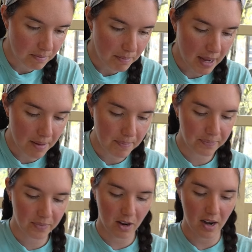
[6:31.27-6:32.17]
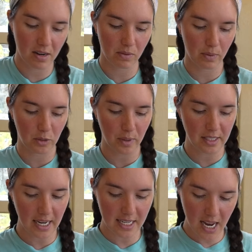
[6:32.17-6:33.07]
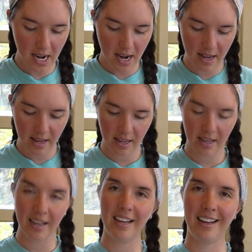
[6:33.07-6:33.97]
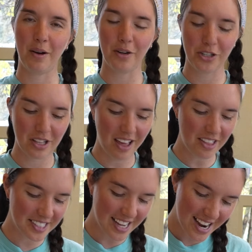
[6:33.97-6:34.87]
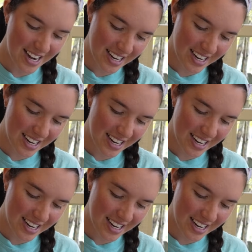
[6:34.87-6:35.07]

Bam. All right, that's one side done. Now we're gonna do the other side.